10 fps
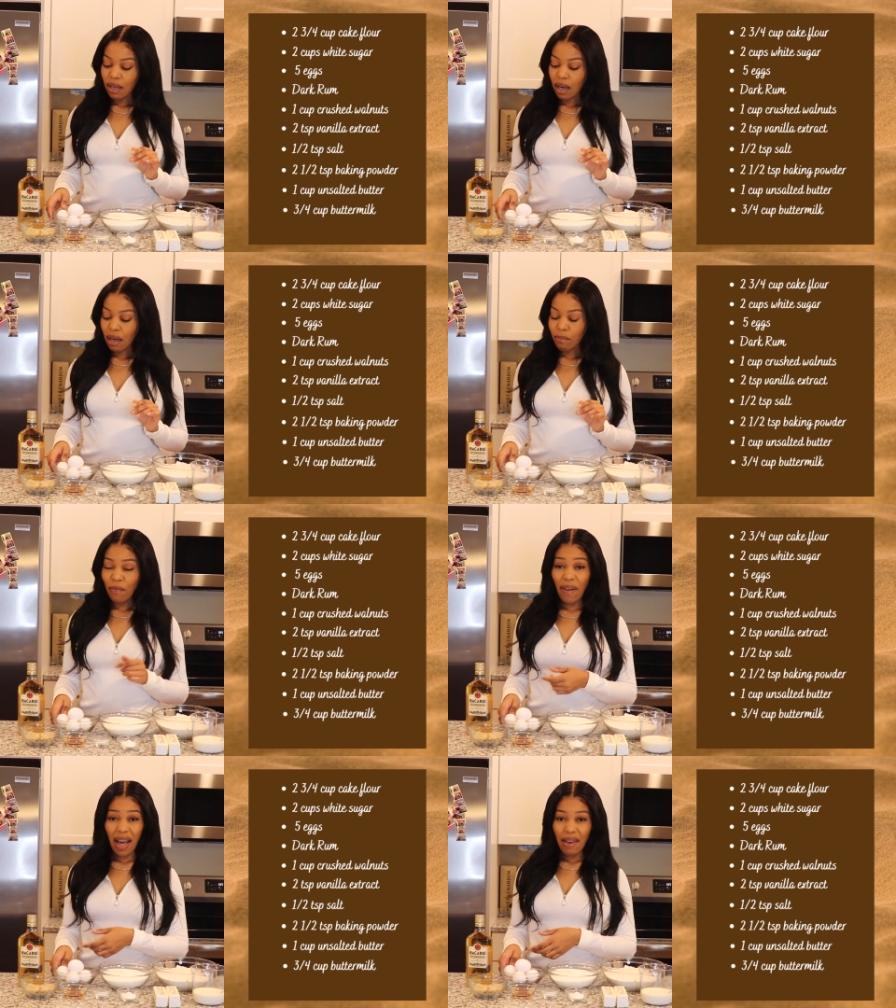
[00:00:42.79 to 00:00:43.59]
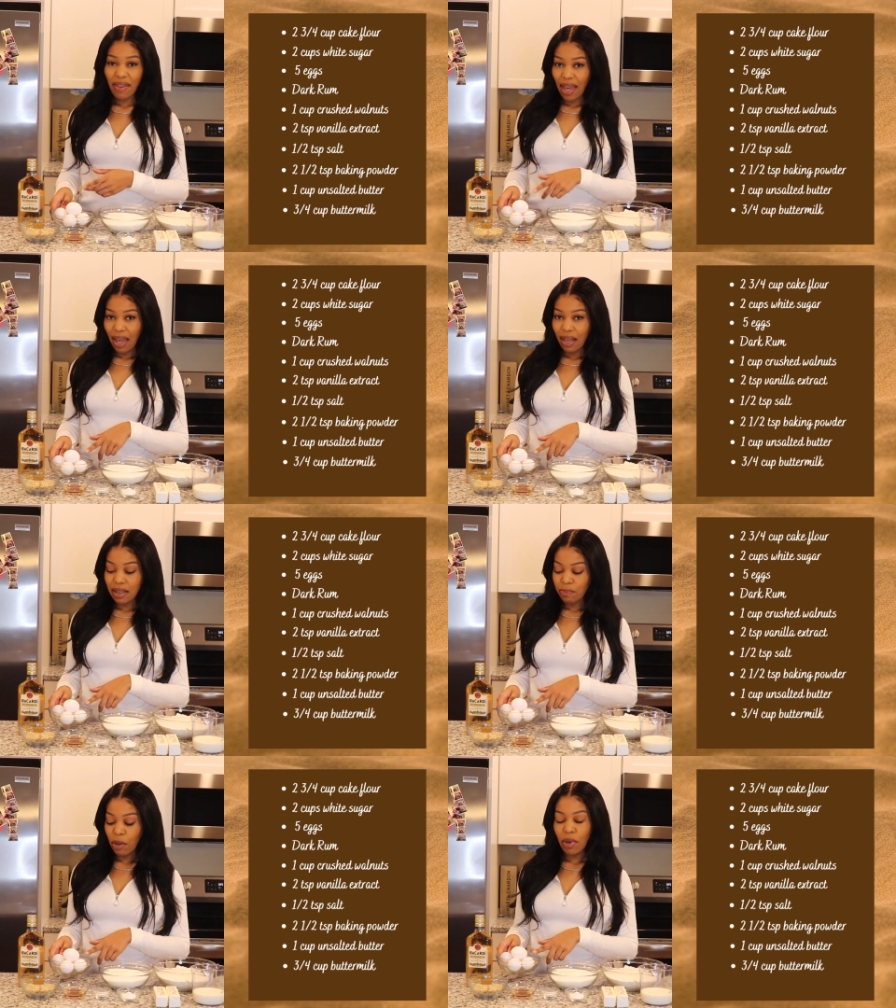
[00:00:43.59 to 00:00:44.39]
5
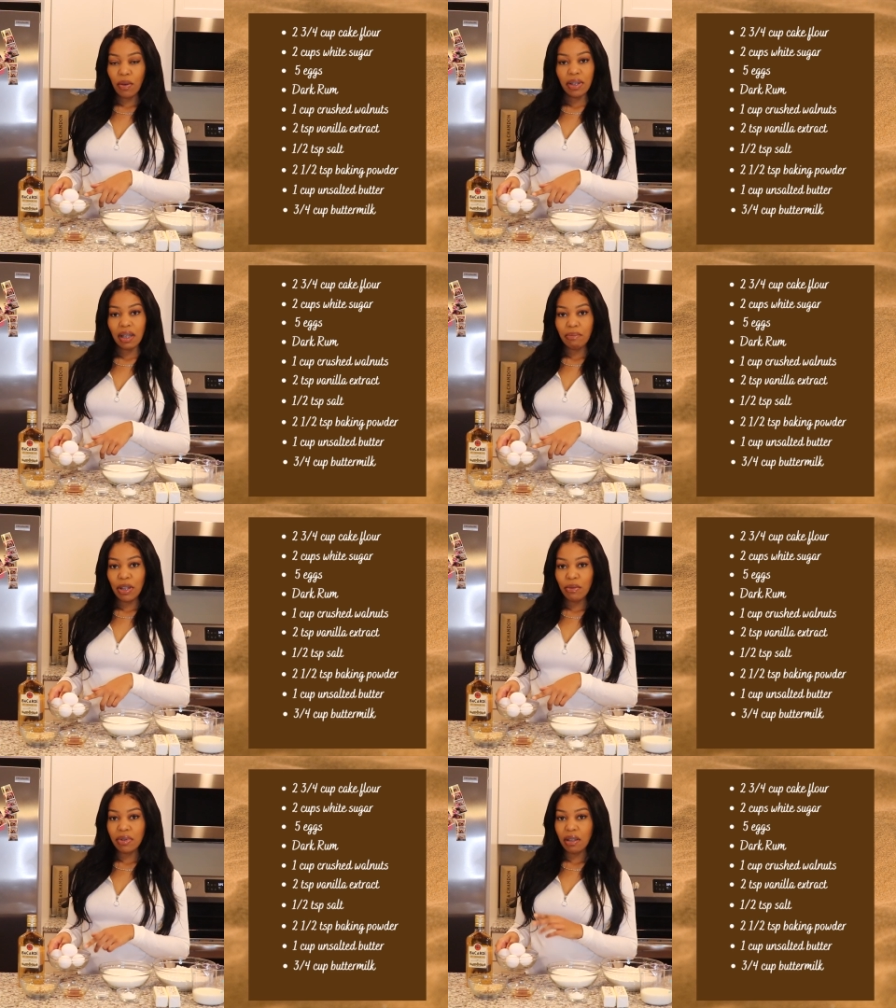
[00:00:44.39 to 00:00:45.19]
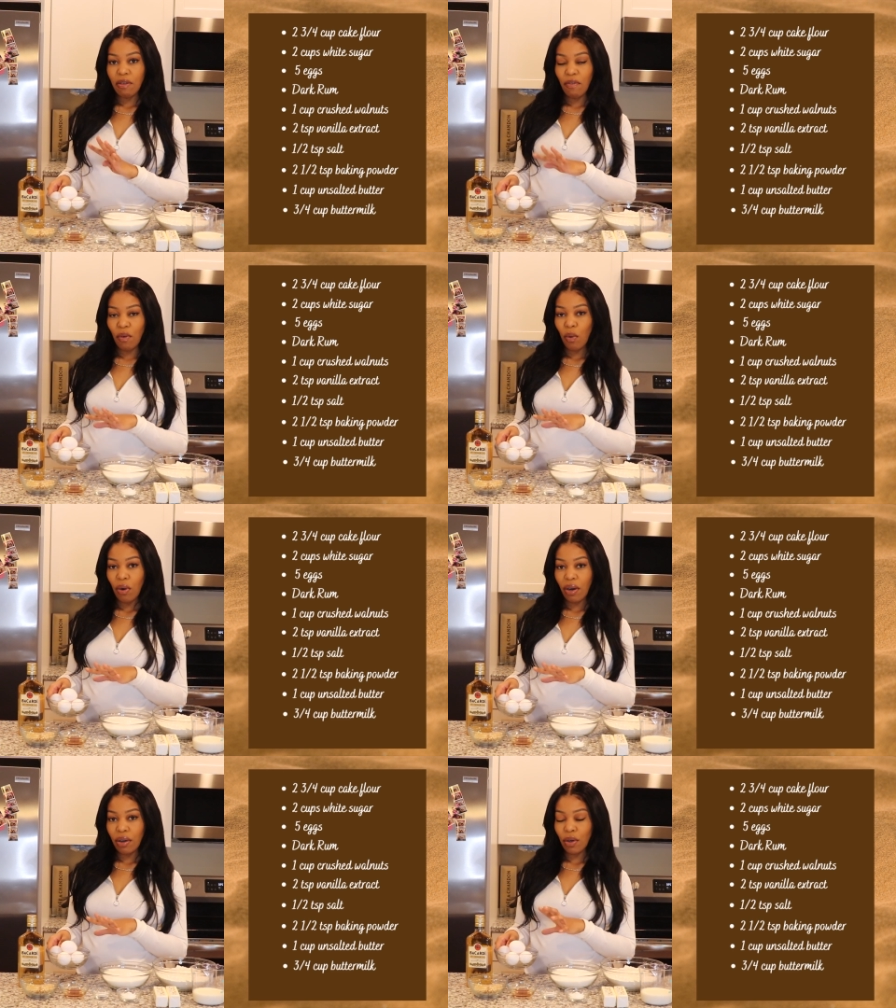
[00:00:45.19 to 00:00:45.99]
eggs, but we're only going to be using
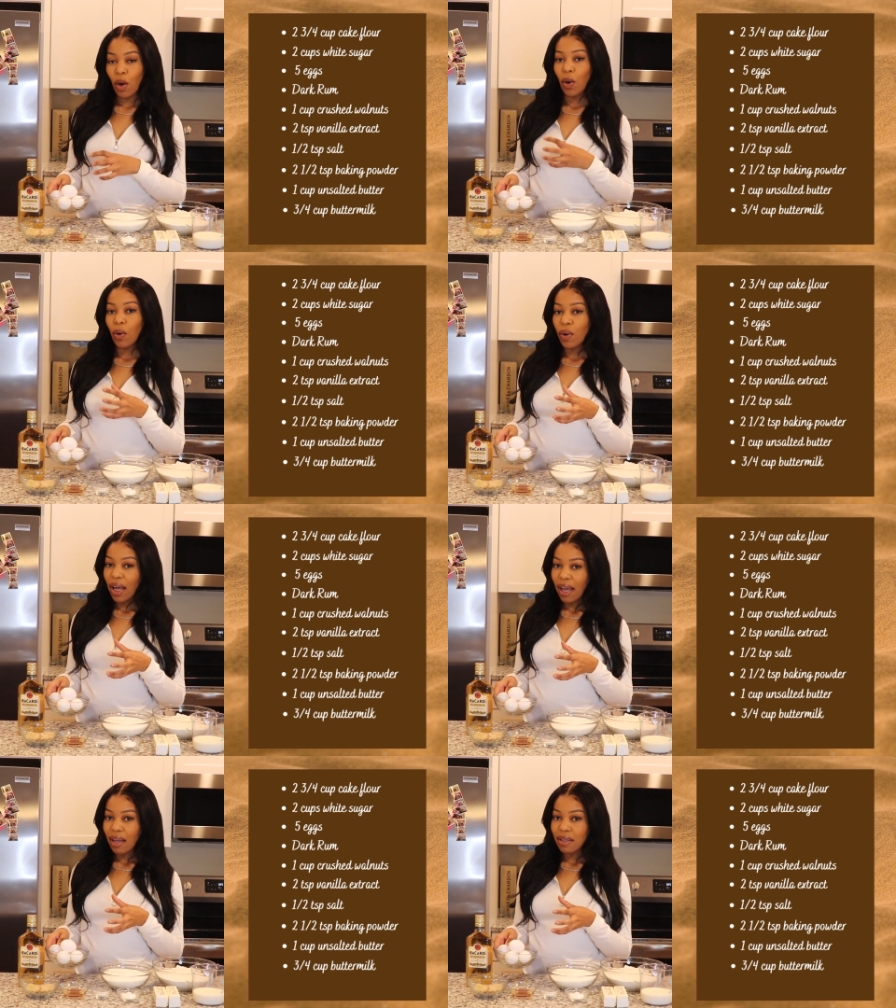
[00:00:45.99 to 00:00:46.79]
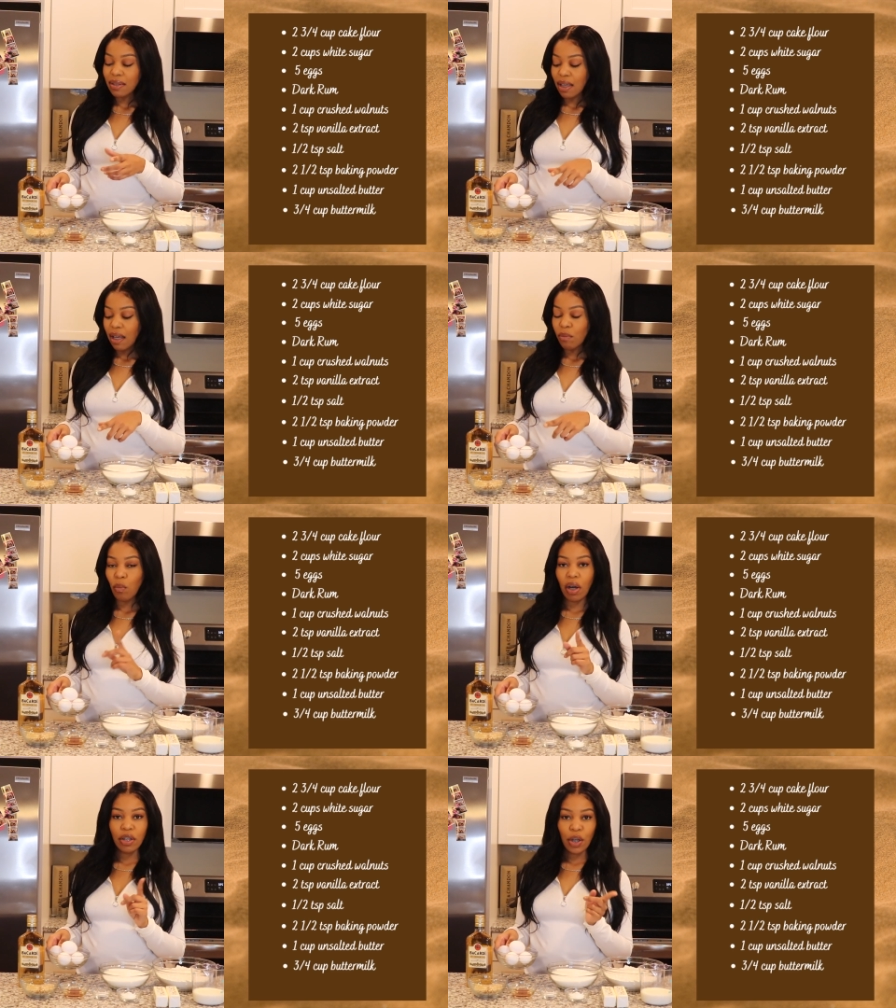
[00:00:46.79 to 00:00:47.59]
4 whole eggs and
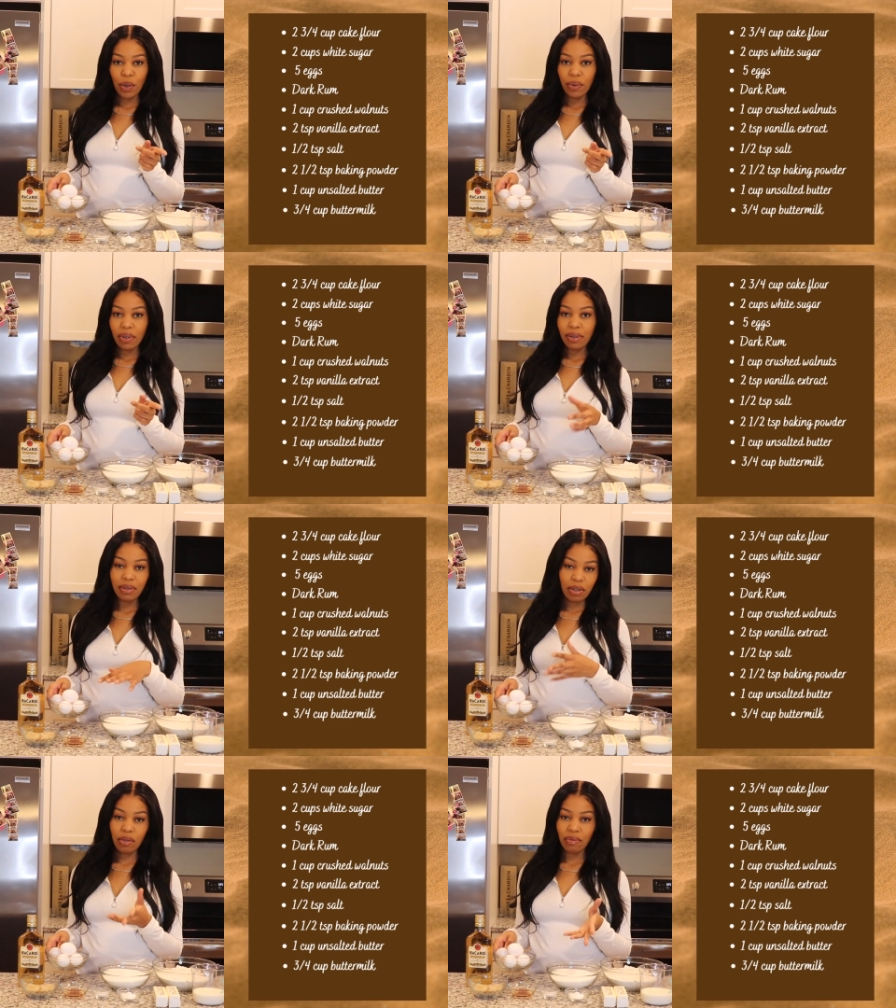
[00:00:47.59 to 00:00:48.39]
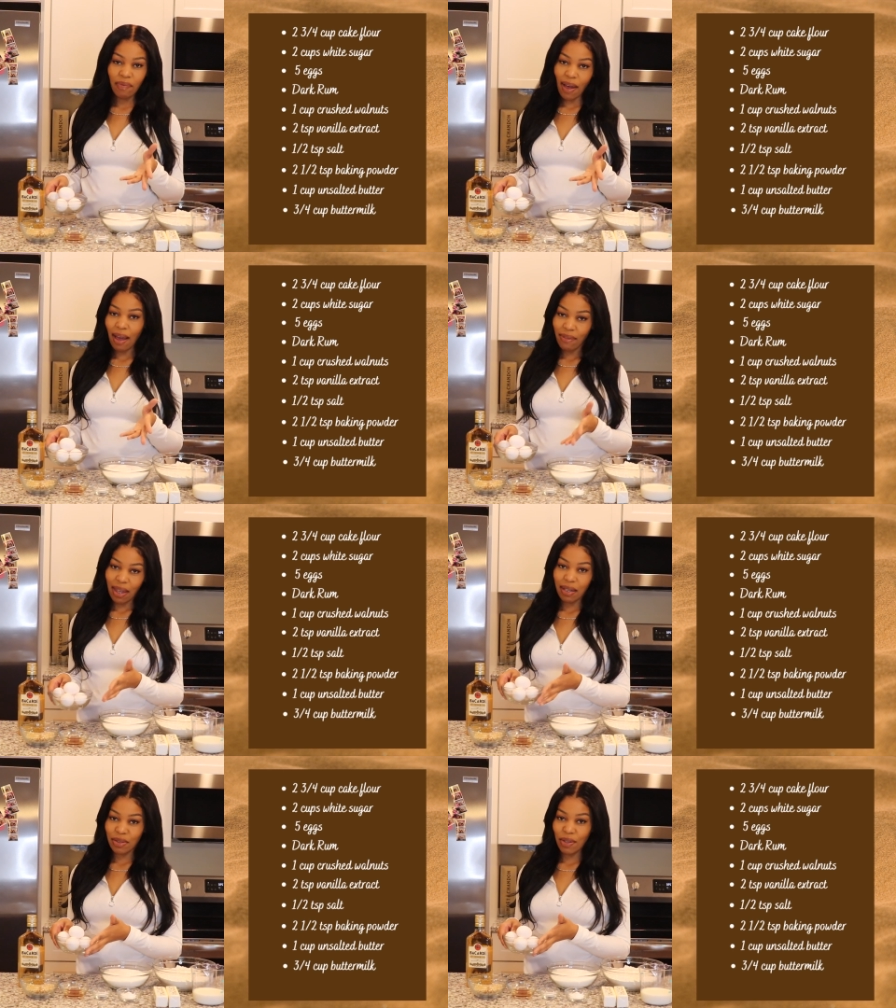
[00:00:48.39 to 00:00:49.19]
1 yolk, so 5
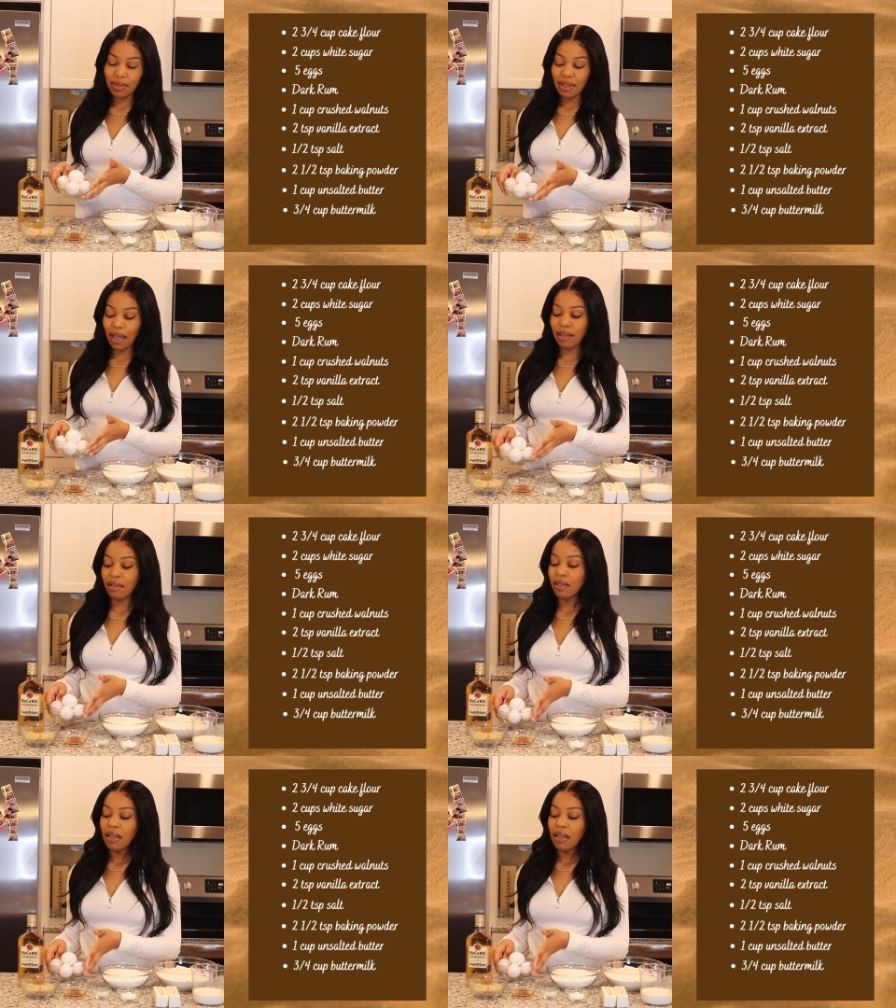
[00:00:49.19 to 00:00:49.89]
eggs altogether.